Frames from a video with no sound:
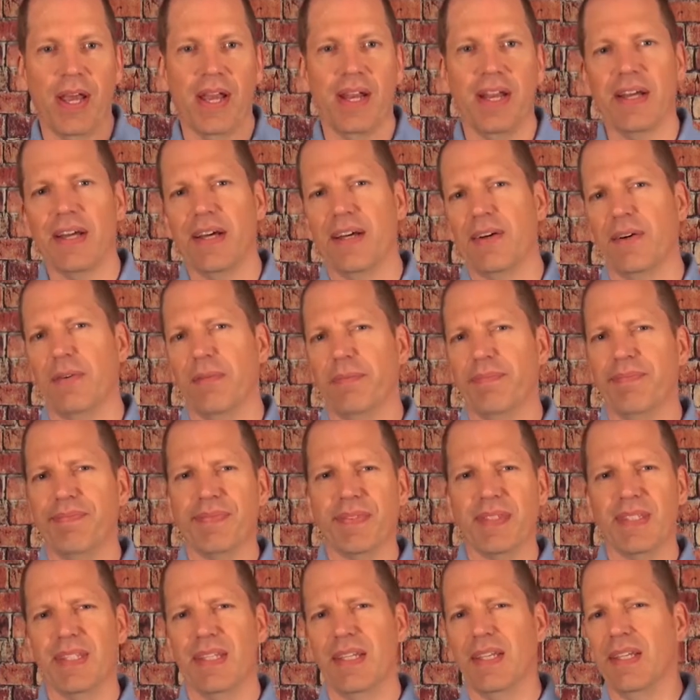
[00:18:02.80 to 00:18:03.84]
and I go,
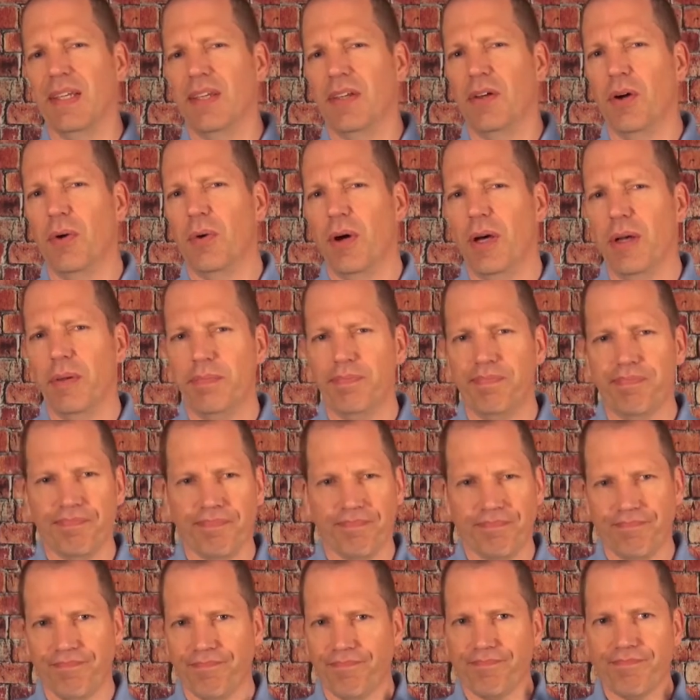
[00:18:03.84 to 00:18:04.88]
you know what,
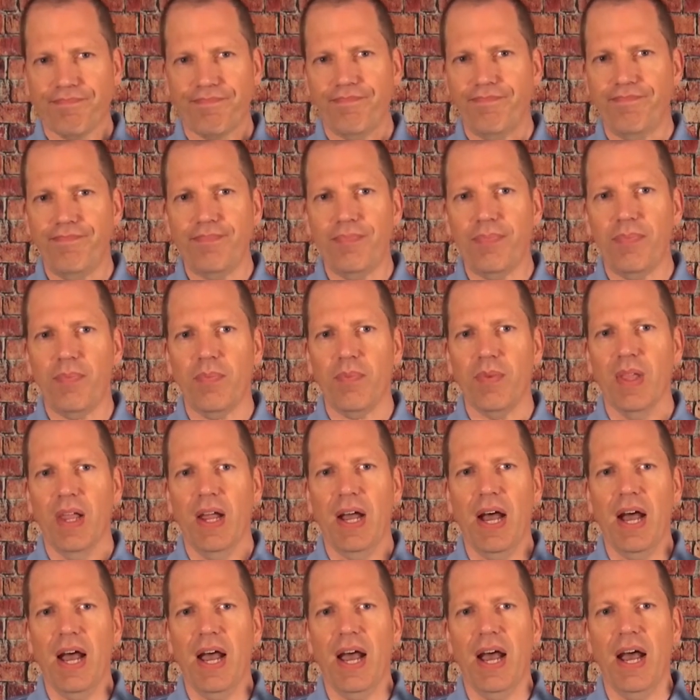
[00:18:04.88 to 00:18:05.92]

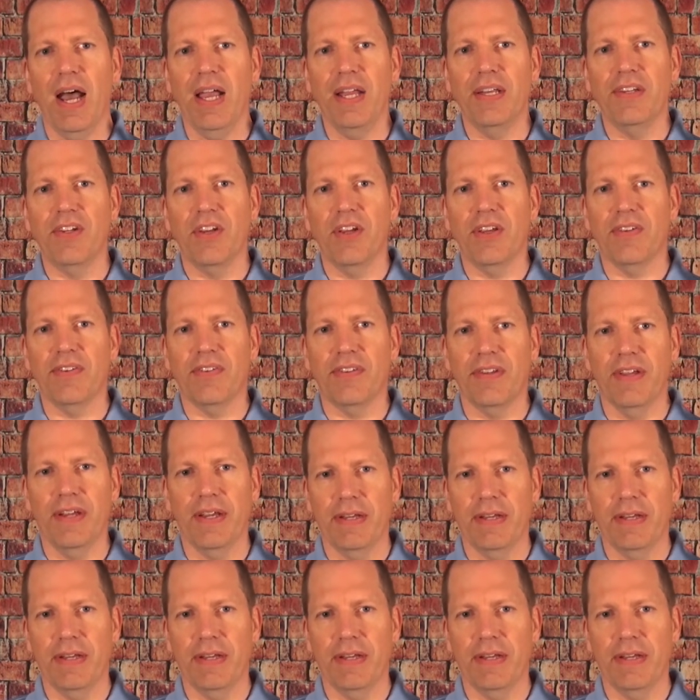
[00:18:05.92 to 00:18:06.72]
I just